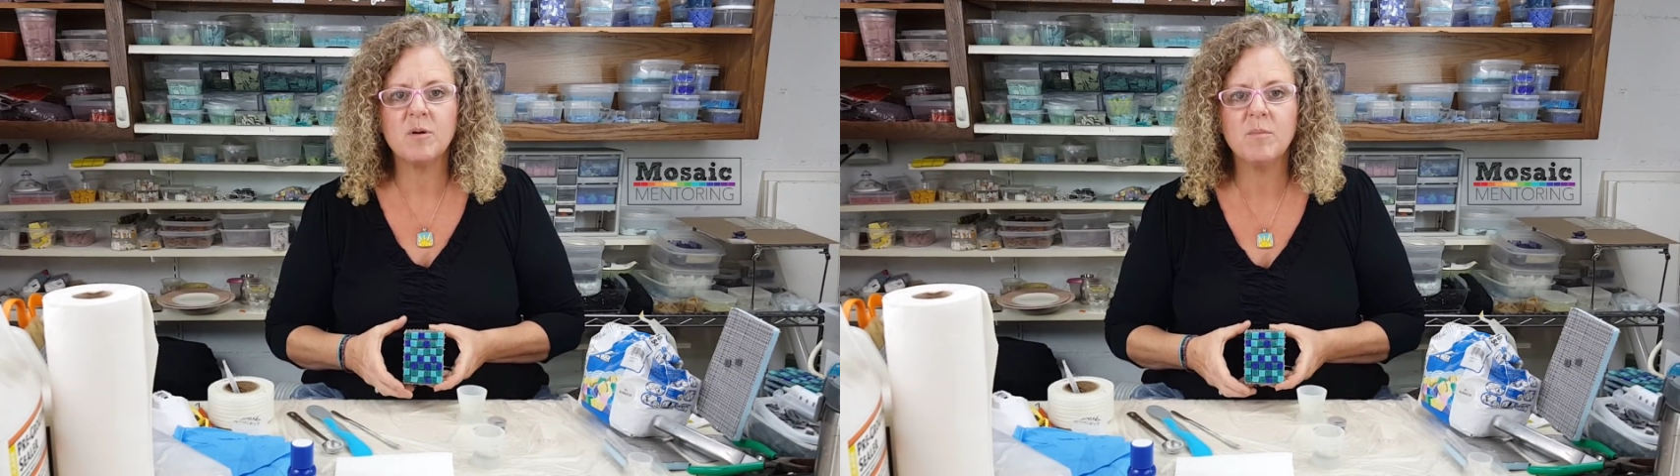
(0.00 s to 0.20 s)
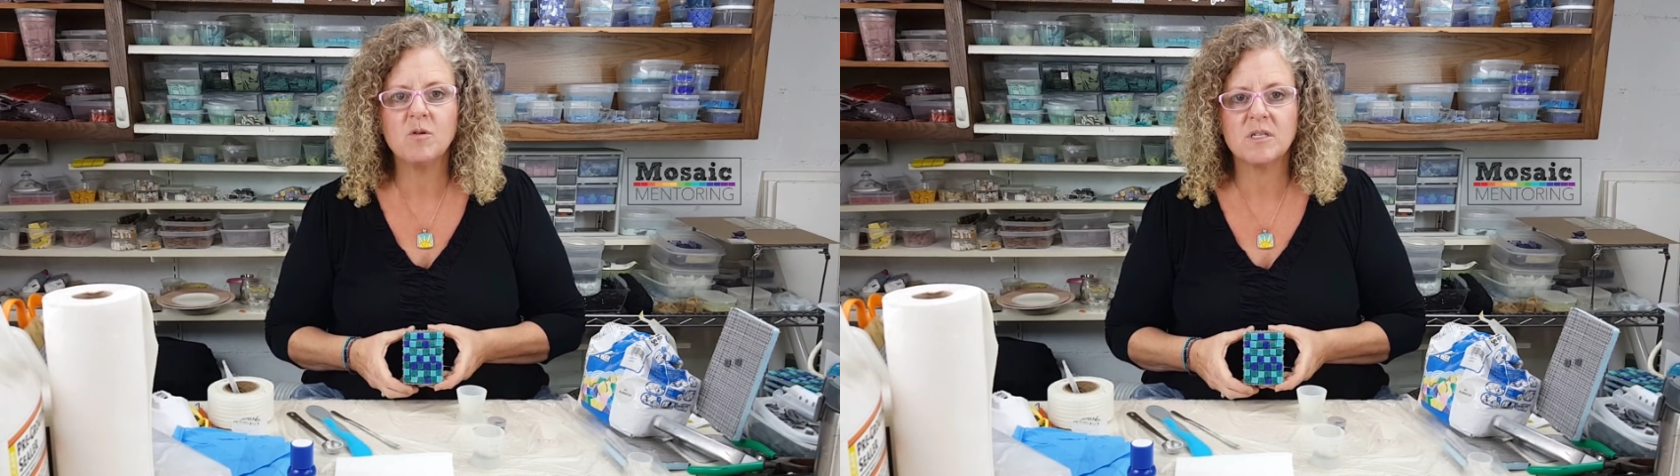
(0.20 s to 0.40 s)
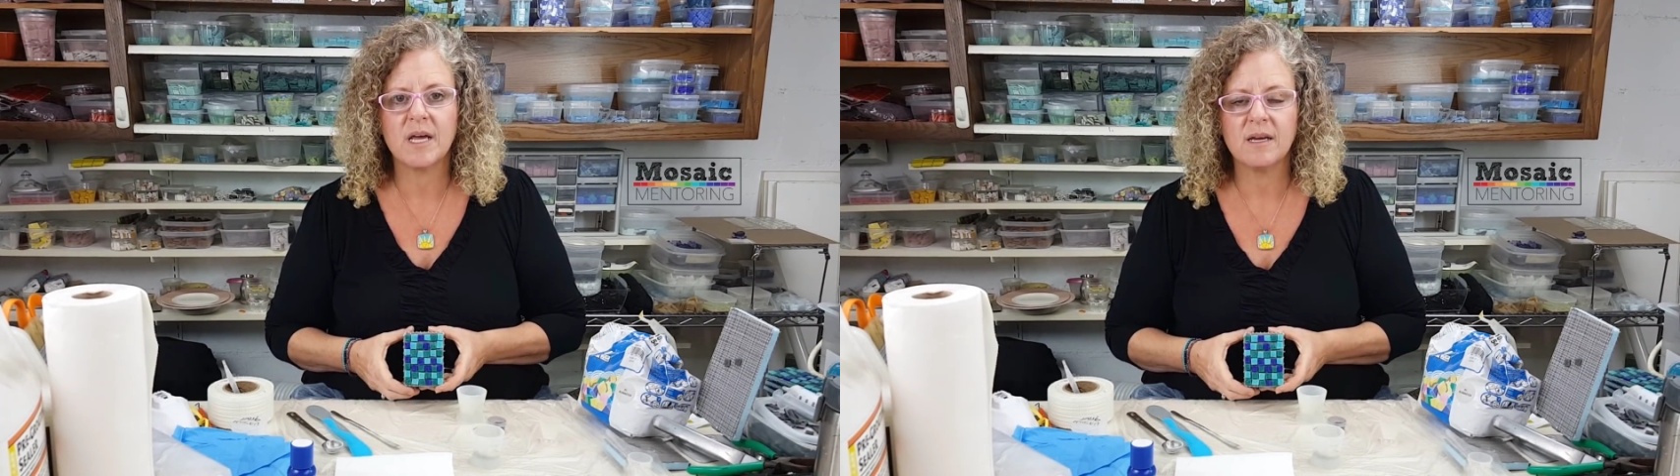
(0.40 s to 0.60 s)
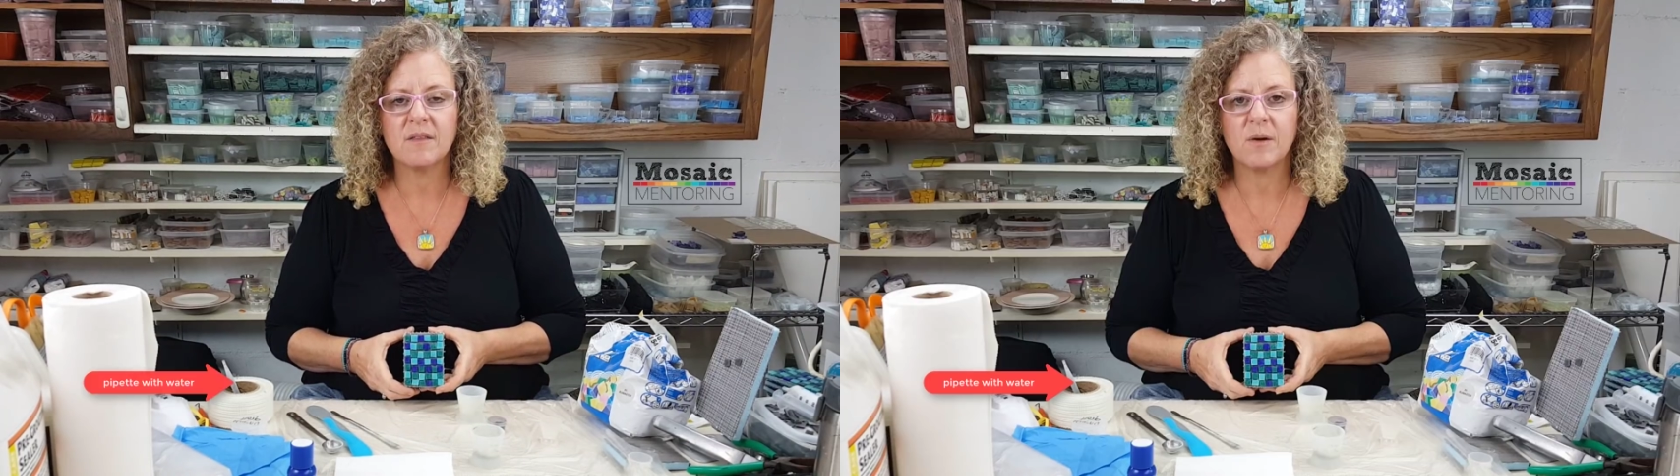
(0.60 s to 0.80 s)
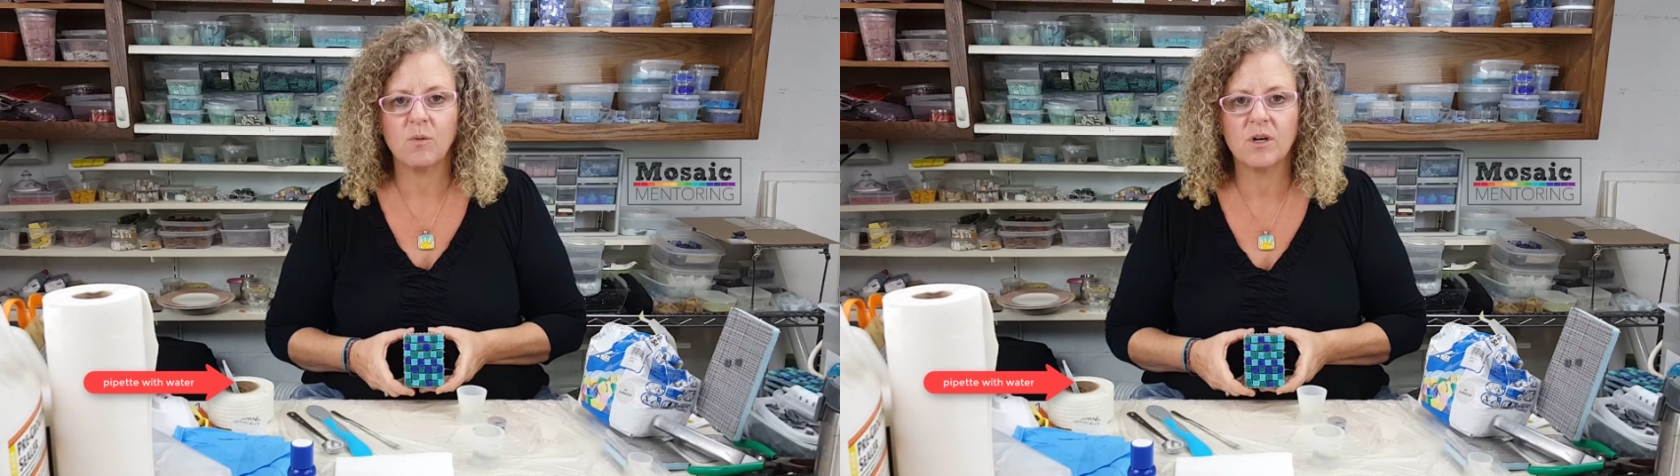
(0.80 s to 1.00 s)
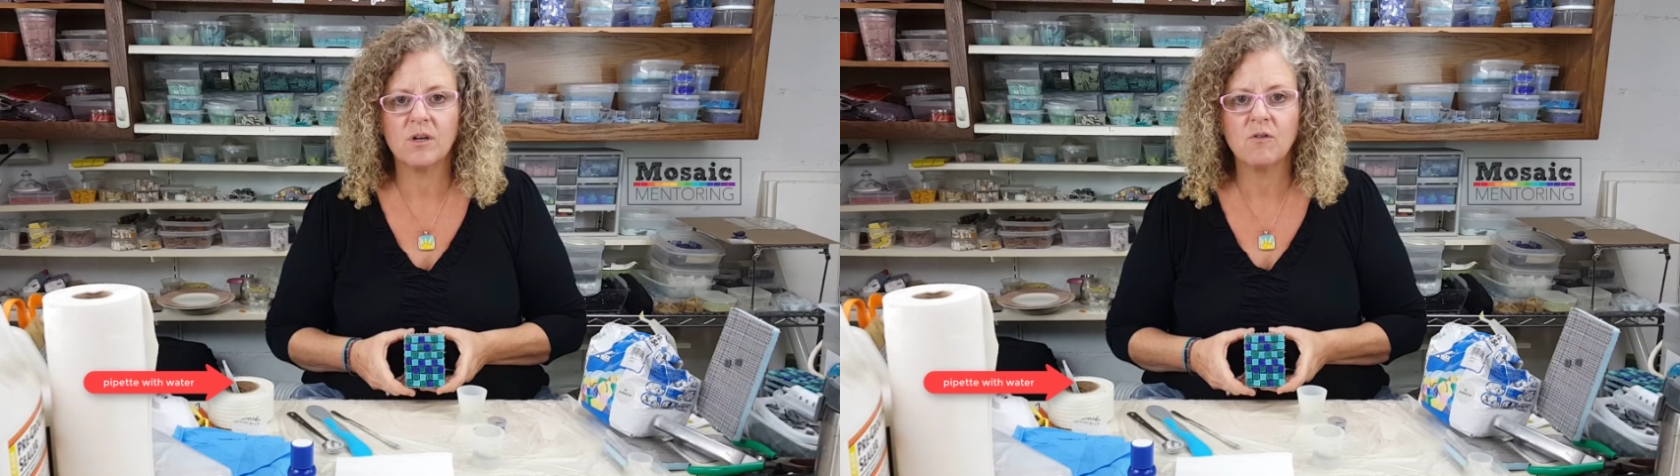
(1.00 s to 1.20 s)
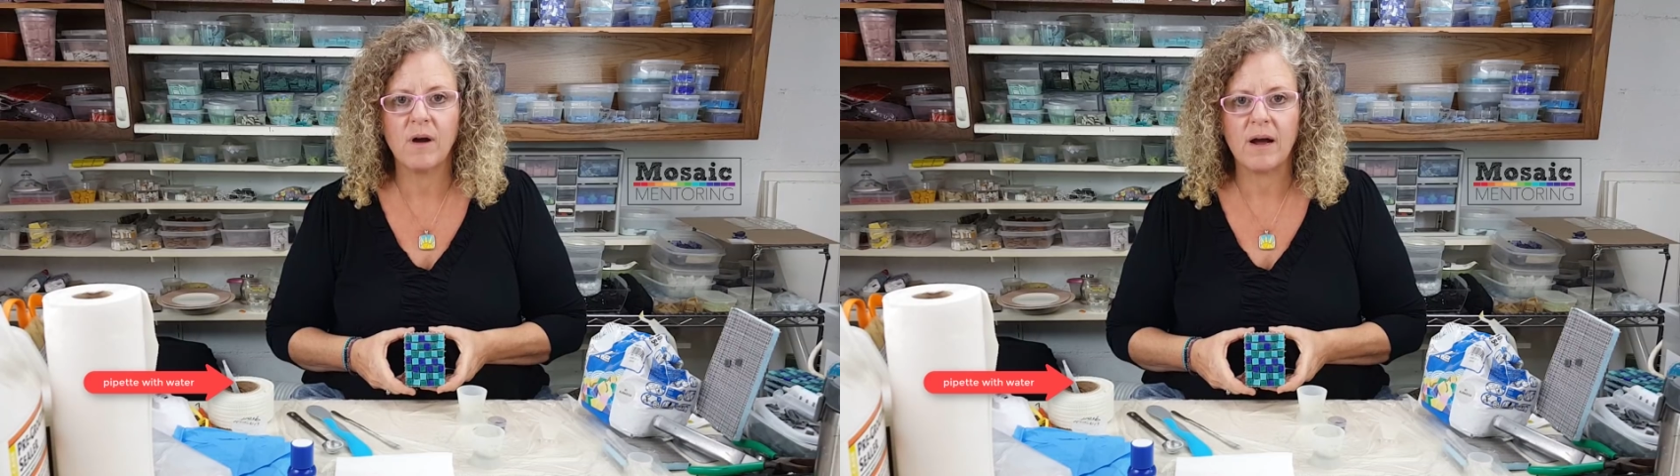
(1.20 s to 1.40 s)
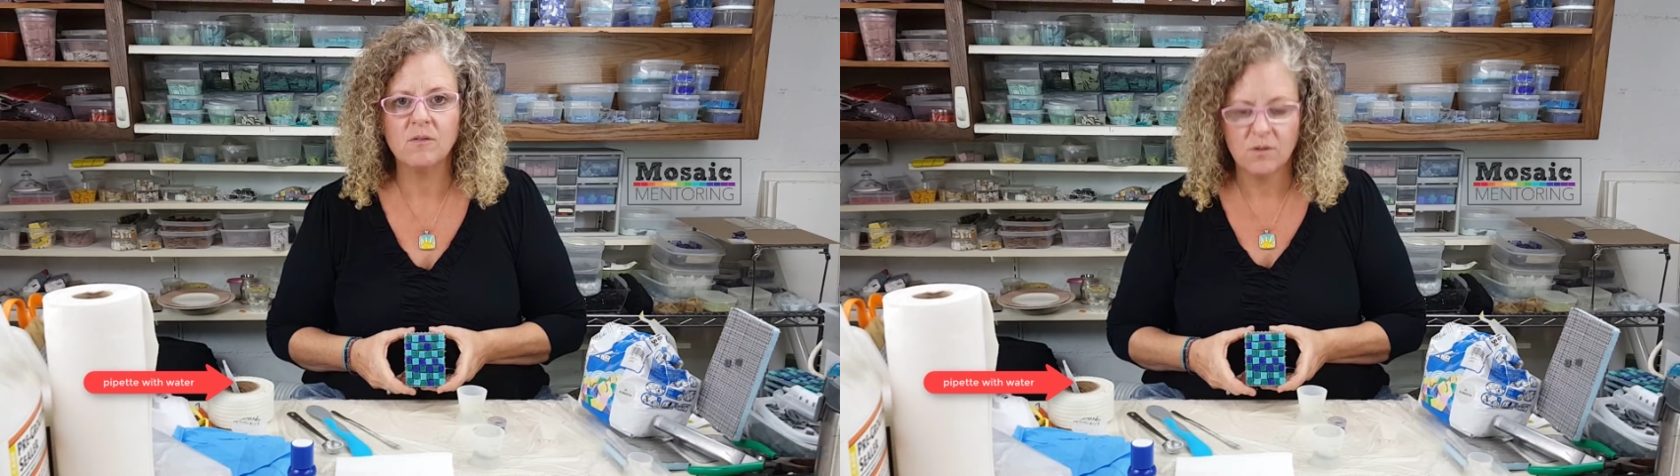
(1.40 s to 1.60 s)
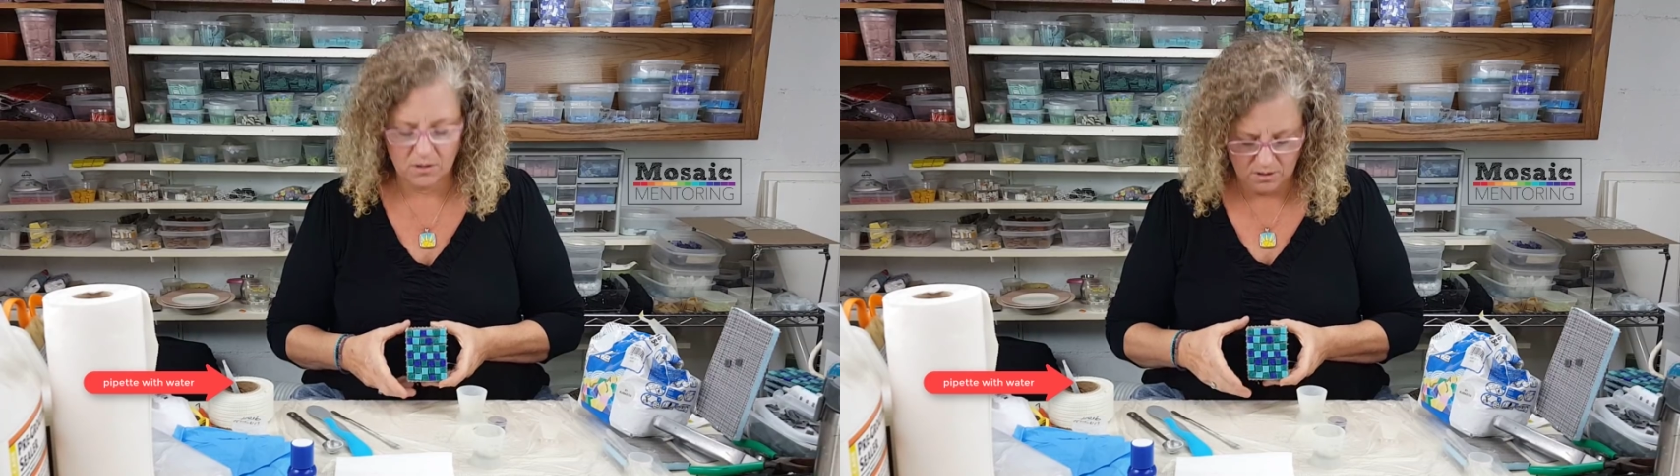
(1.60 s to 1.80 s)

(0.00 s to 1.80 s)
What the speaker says: mosaic that we're going to grout,